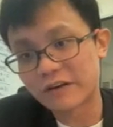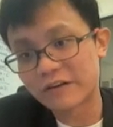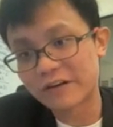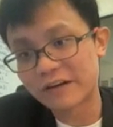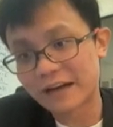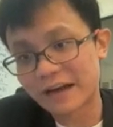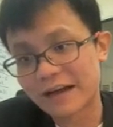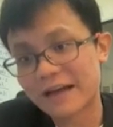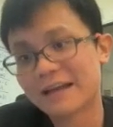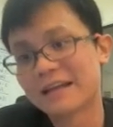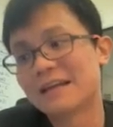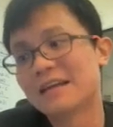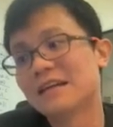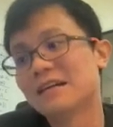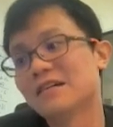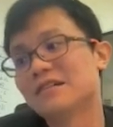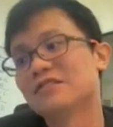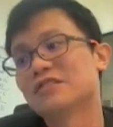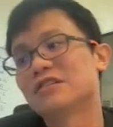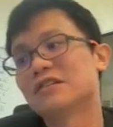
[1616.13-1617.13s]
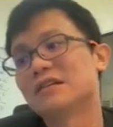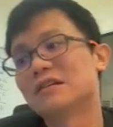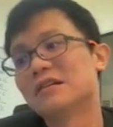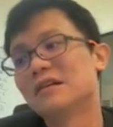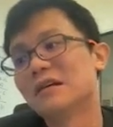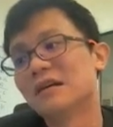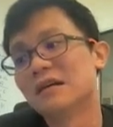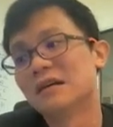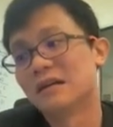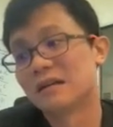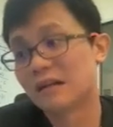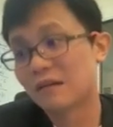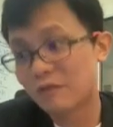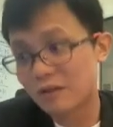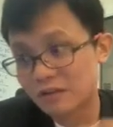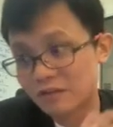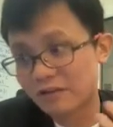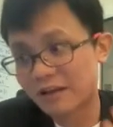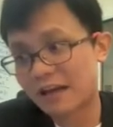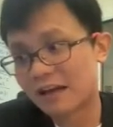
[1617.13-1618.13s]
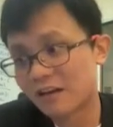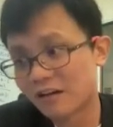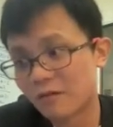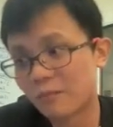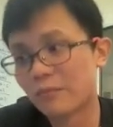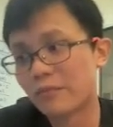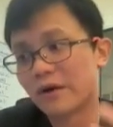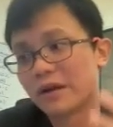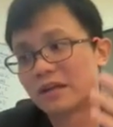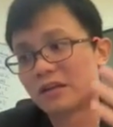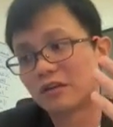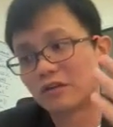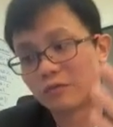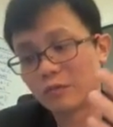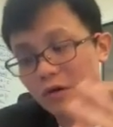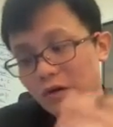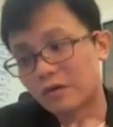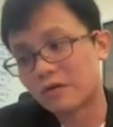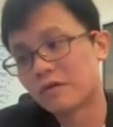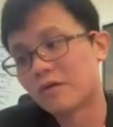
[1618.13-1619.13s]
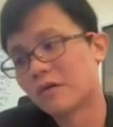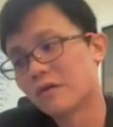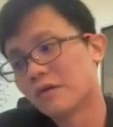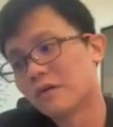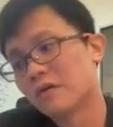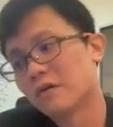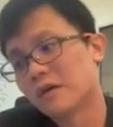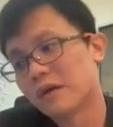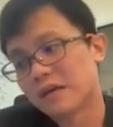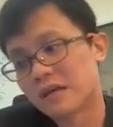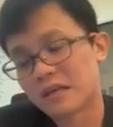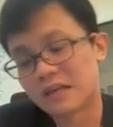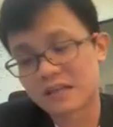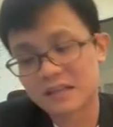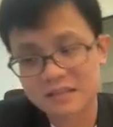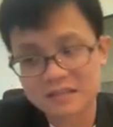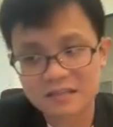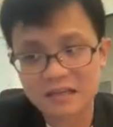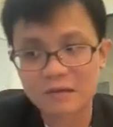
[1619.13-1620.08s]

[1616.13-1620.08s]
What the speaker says: very high inertia. Then when you cannot brake, you will hit